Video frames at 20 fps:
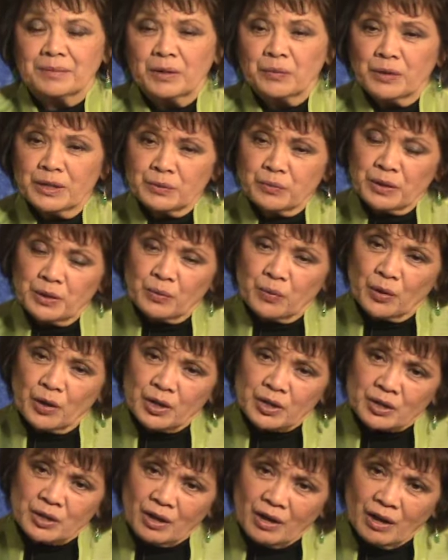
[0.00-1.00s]
But when we
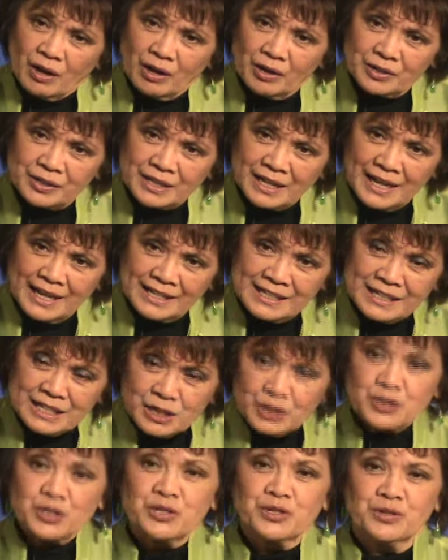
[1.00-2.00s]
work on an
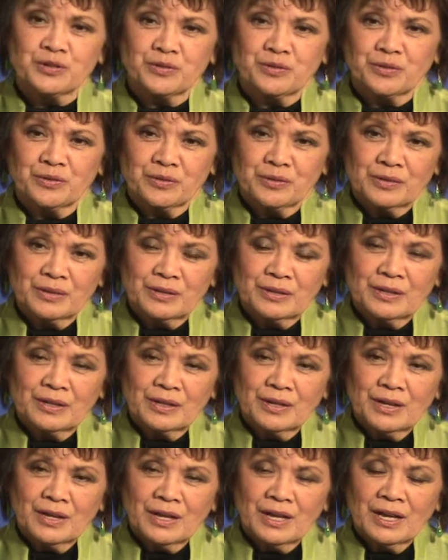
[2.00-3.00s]
issue,
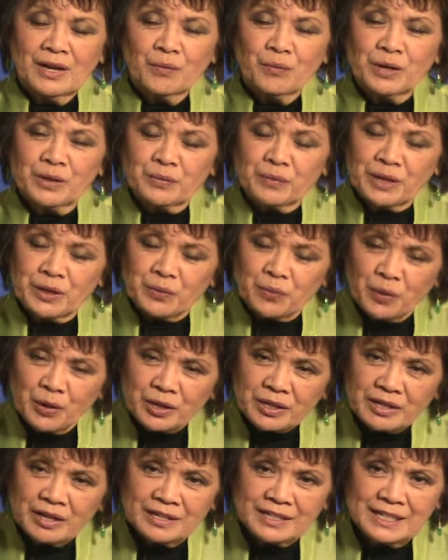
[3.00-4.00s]
when we
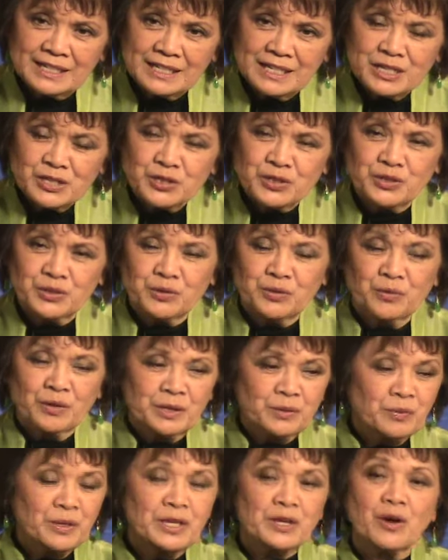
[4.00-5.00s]

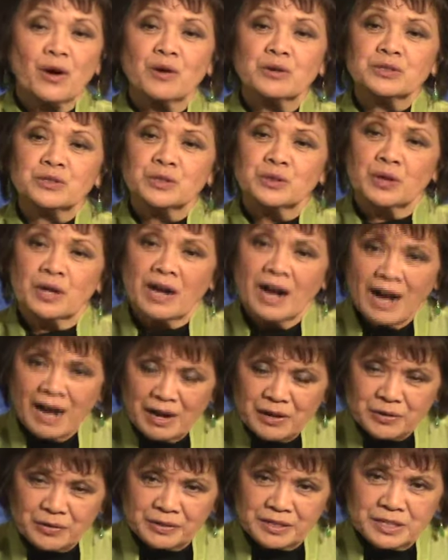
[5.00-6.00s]
go to
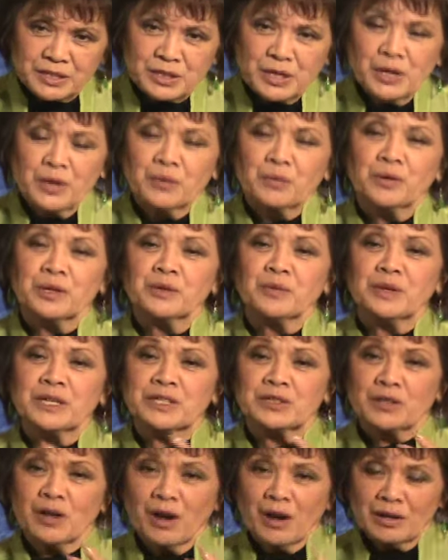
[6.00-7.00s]
Congress, when
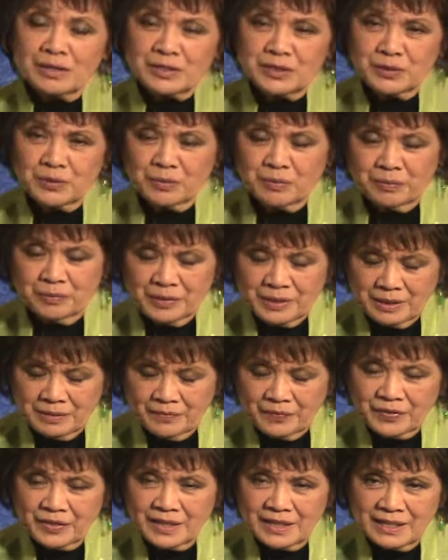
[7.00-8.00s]
we talk to
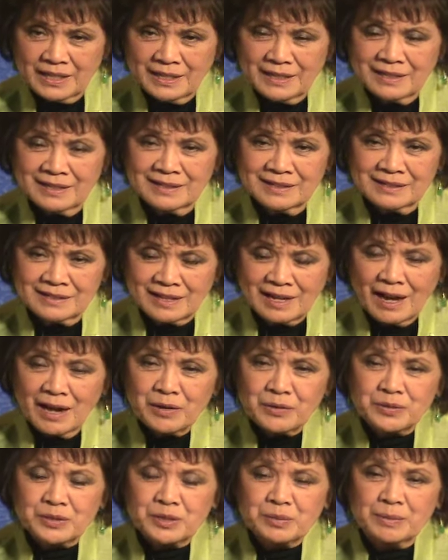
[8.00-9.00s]
the
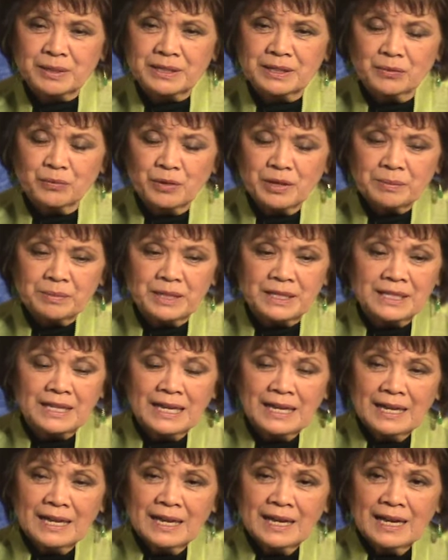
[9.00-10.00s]
congressmen and women,
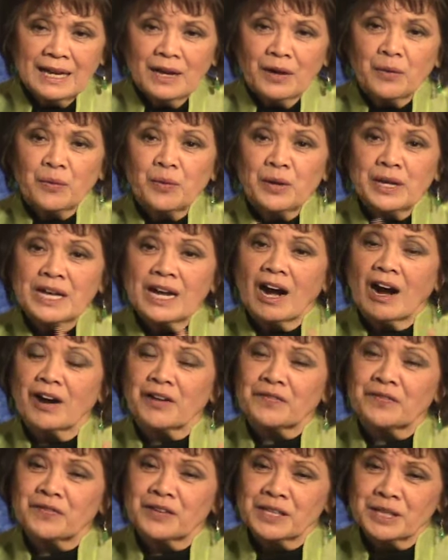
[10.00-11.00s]
we
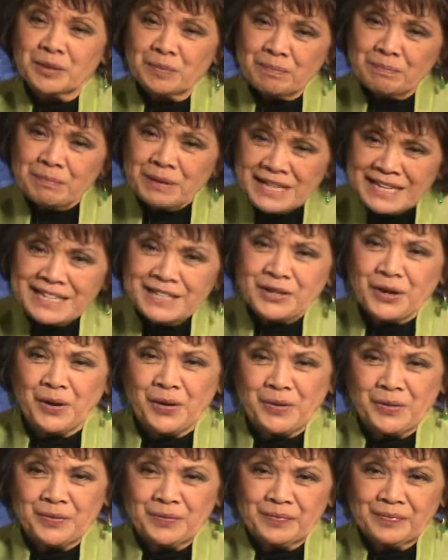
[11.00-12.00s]
are
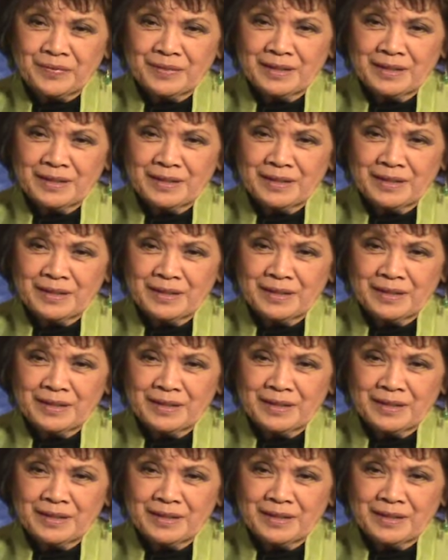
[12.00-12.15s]
Filipino.